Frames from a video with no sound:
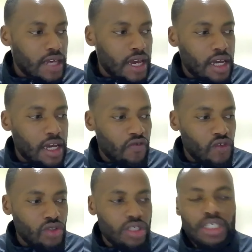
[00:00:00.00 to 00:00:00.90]
think if
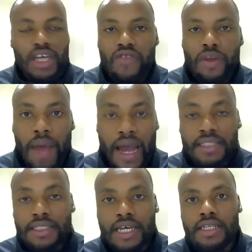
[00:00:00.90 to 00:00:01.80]
you just have the
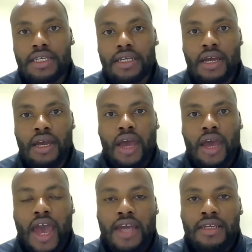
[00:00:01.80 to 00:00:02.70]
mindset
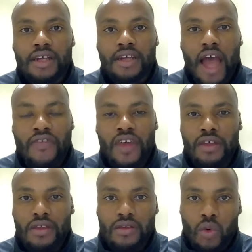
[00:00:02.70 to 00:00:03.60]
and i
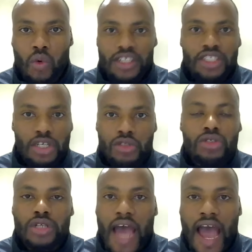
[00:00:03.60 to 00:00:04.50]
think the question you
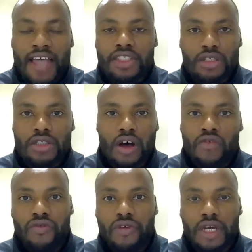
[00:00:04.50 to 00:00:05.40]
should ask
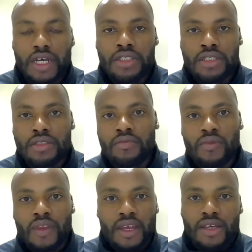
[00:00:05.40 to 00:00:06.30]
yourself is
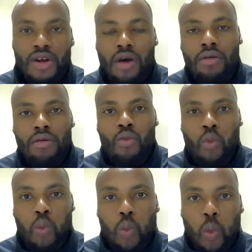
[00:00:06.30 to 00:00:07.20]
you know
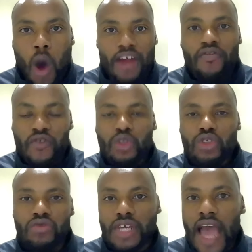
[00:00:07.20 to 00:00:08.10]
what
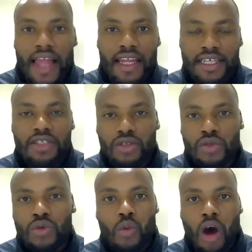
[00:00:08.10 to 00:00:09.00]
future reality do
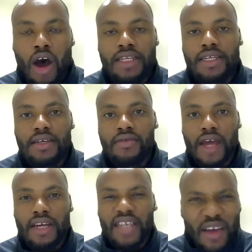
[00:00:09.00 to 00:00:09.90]
you want
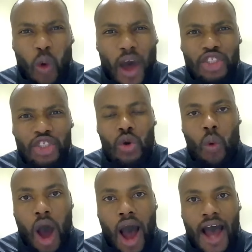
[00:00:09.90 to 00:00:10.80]
right? Like, what's your
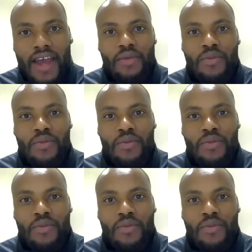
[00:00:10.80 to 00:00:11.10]
why?